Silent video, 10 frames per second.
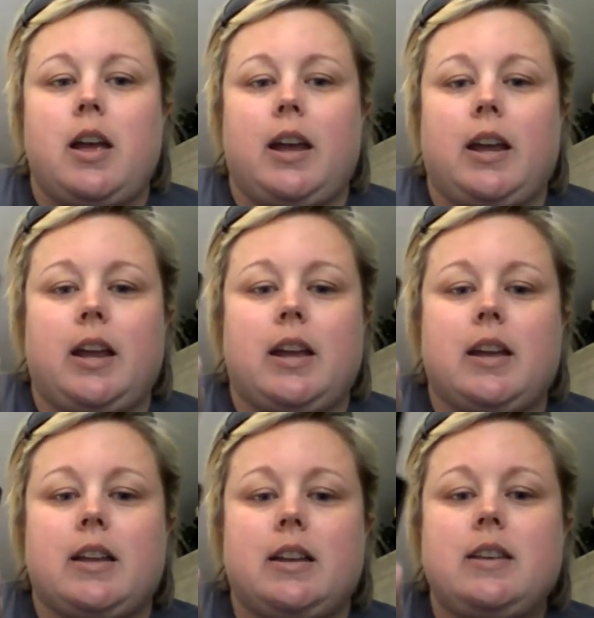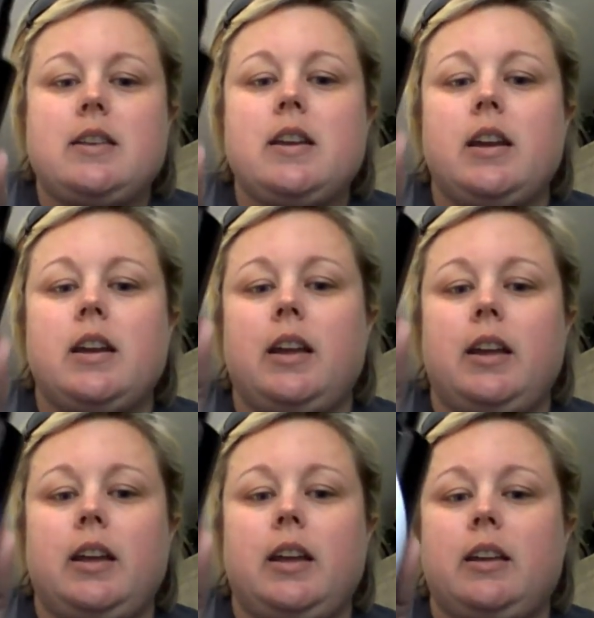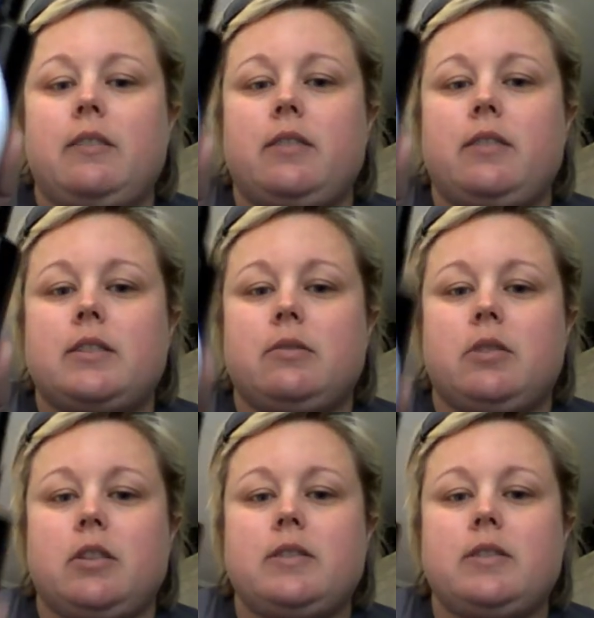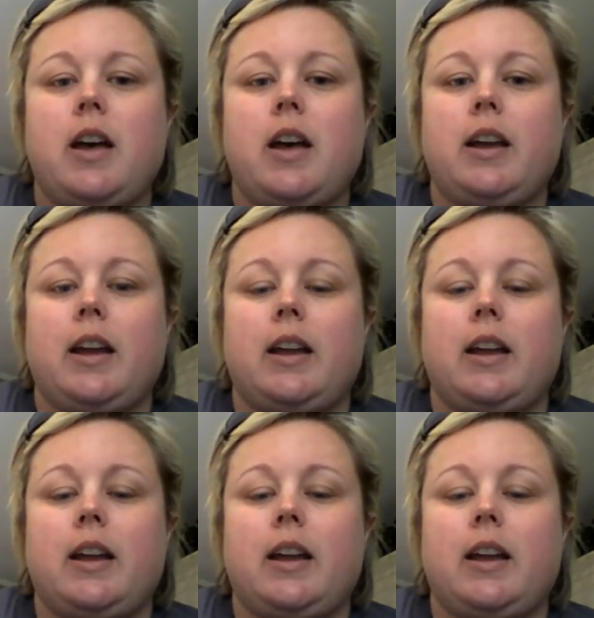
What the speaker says: And if you see what it looks like,